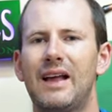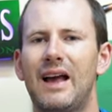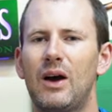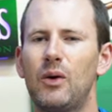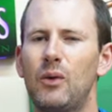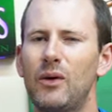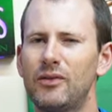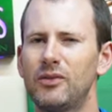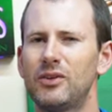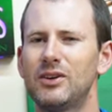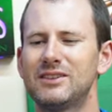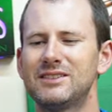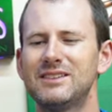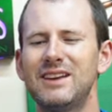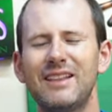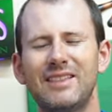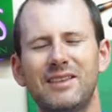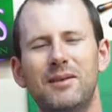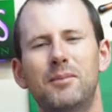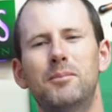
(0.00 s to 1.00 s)
However, it's
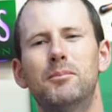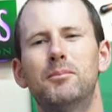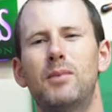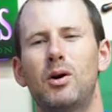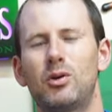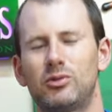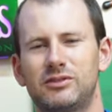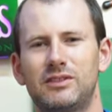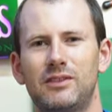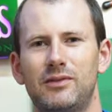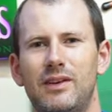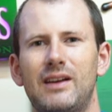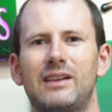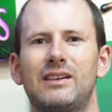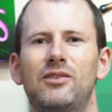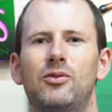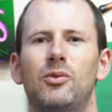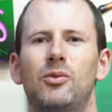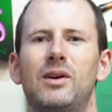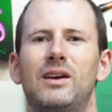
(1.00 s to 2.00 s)
not the most
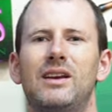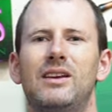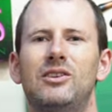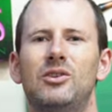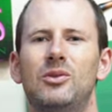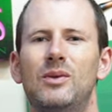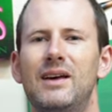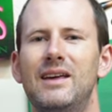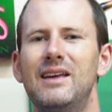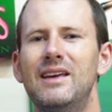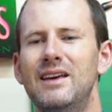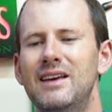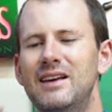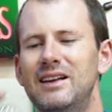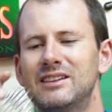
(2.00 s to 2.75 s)
effective way to do it.